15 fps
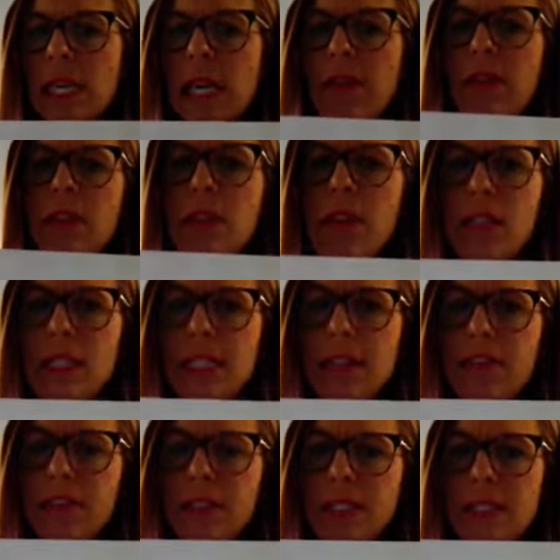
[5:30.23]
even though there's
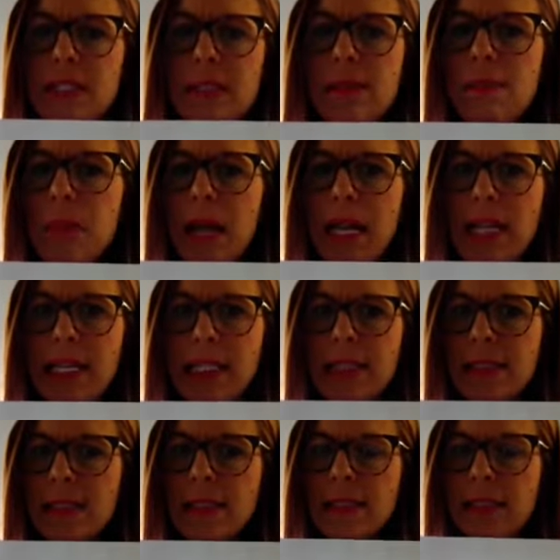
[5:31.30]
different
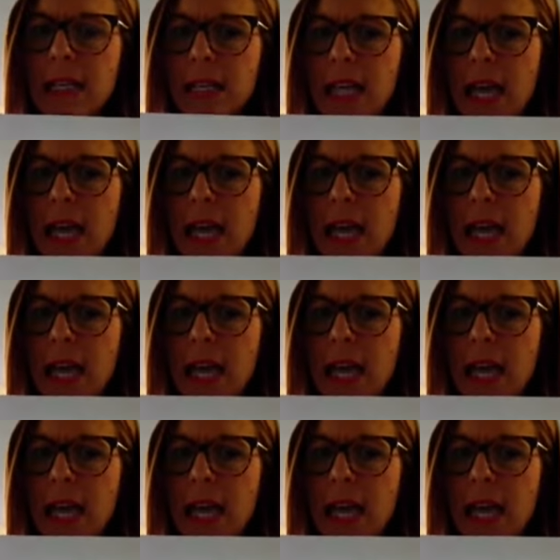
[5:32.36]
spellings,